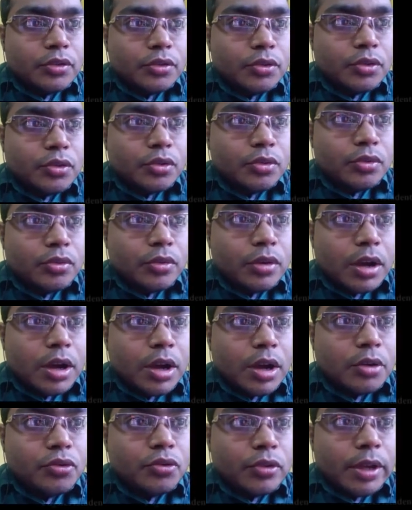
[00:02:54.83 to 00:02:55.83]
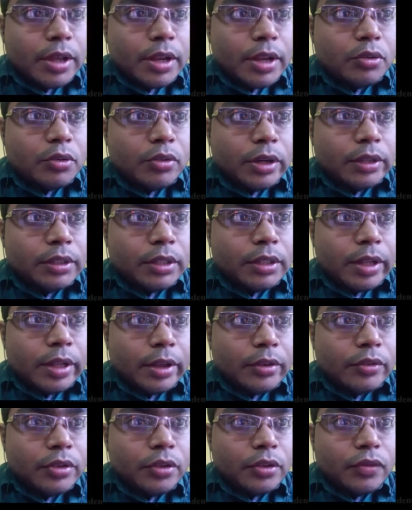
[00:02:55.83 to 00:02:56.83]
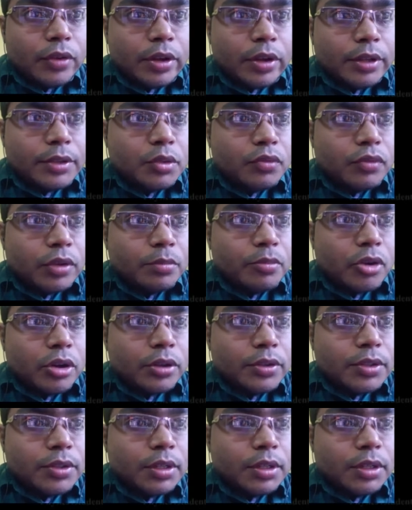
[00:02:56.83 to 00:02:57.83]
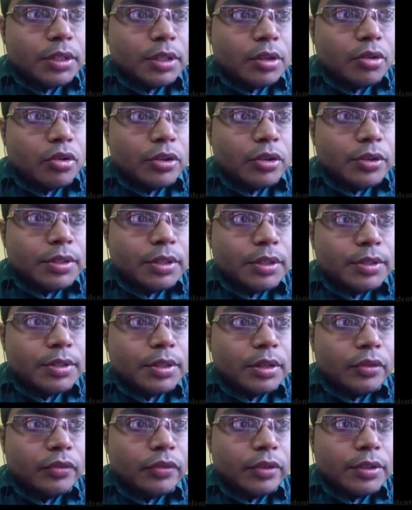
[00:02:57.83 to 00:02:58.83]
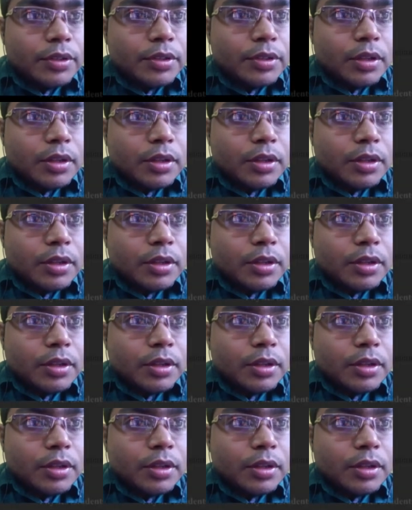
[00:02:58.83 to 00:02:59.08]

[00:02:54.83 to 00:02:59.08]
So how to calculate the electric flux? We have considered the Gaussian surface.